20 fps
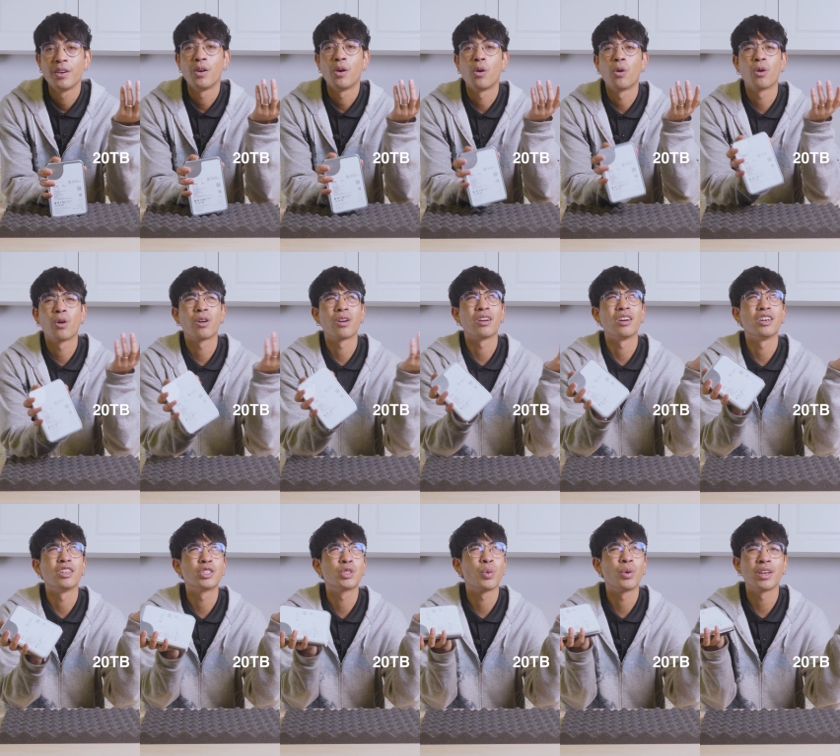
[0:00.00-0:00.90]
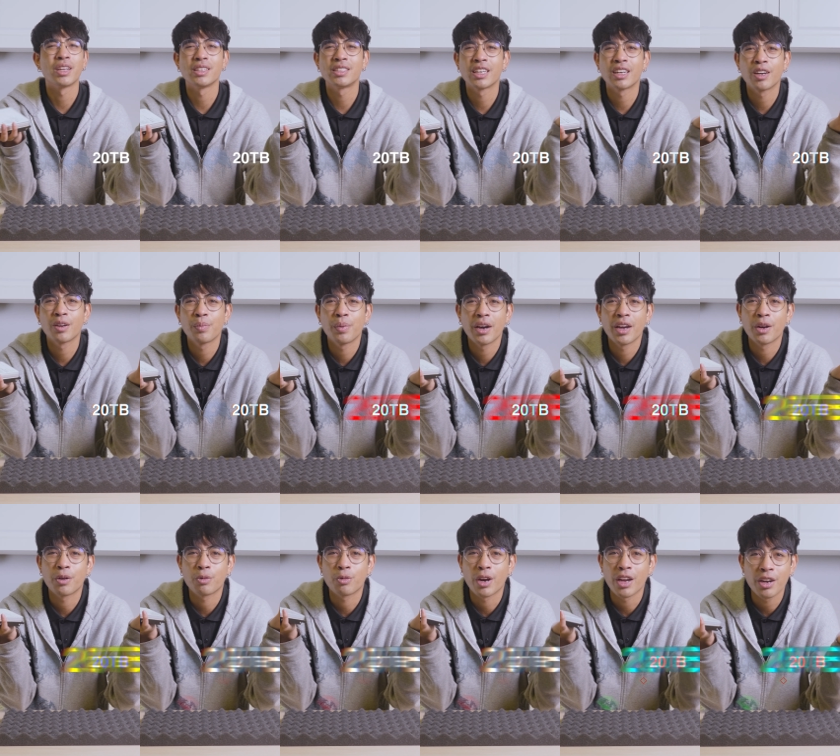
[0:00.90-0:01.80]
Or a 20
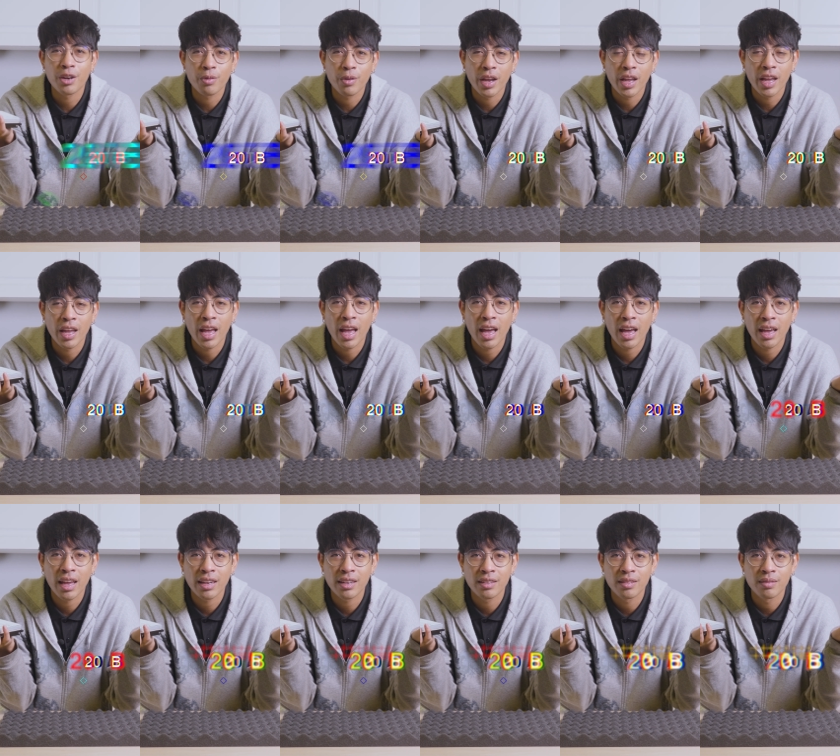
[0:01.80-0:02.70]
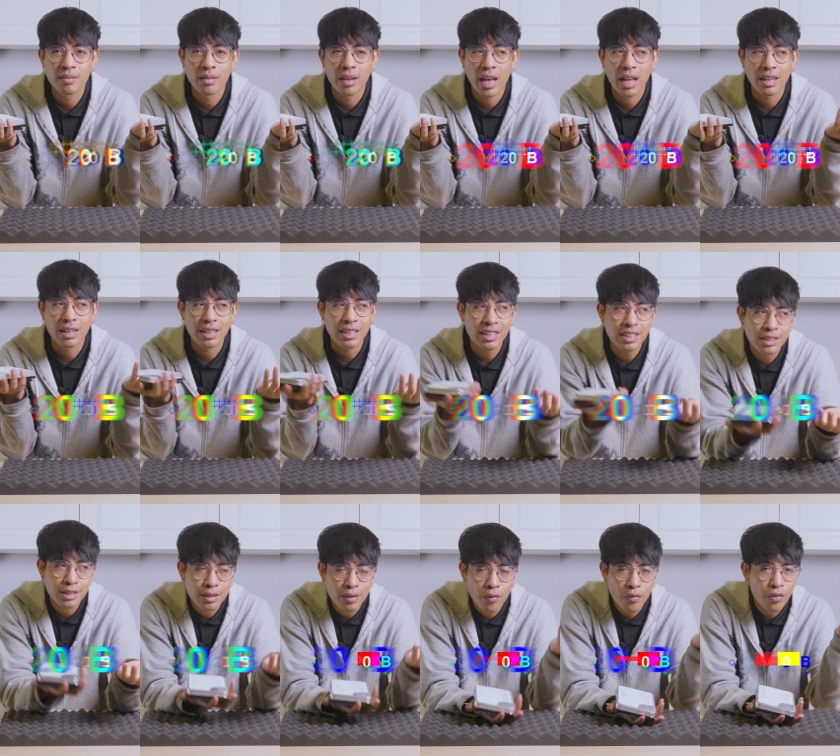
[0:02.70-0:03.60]
terabyte RAID array had at
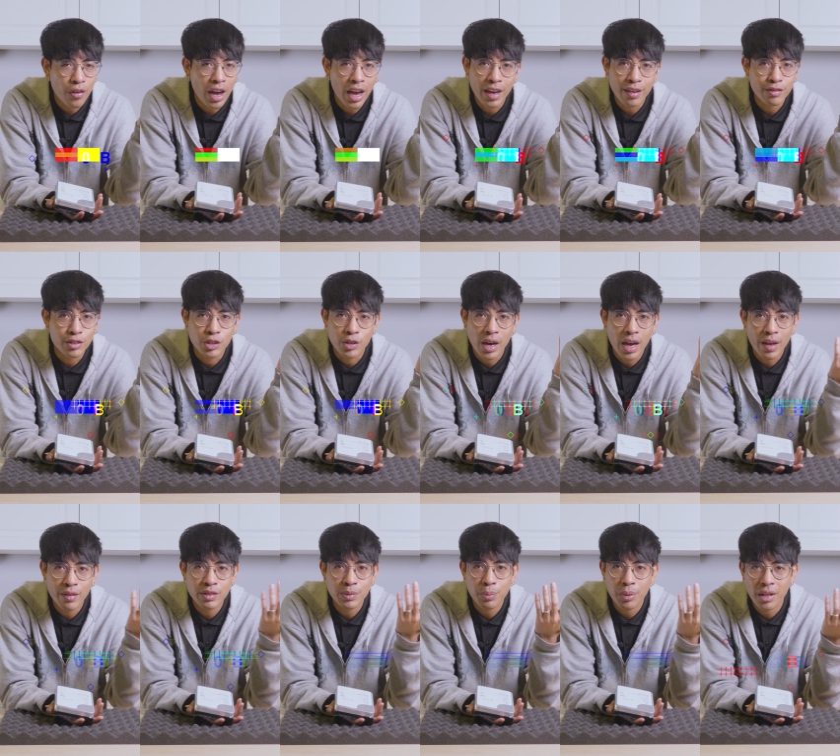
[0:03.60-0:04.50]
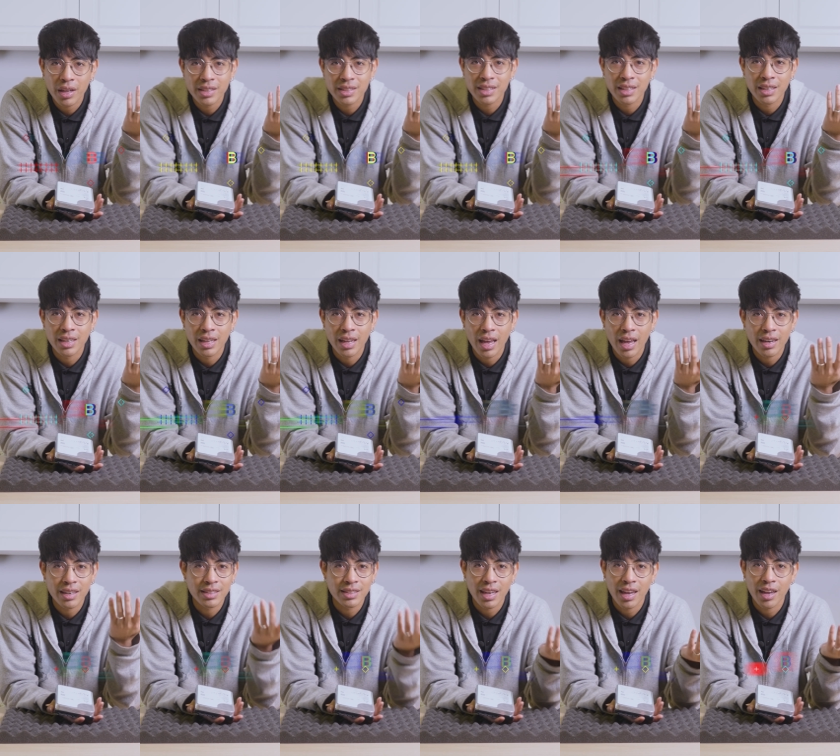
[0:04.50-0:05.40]
least five drives plus in it
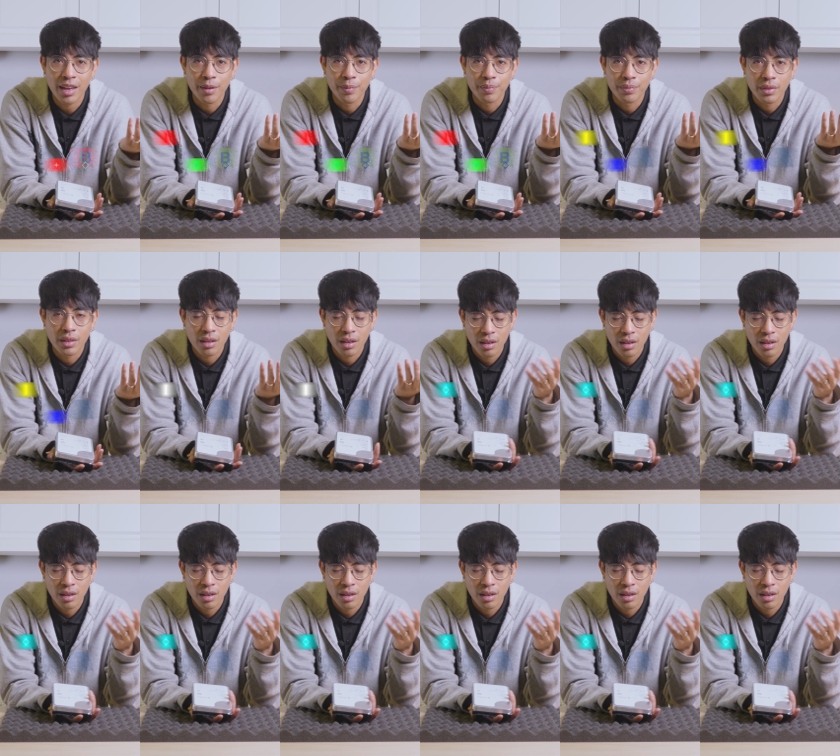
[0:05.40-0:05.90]
at a time.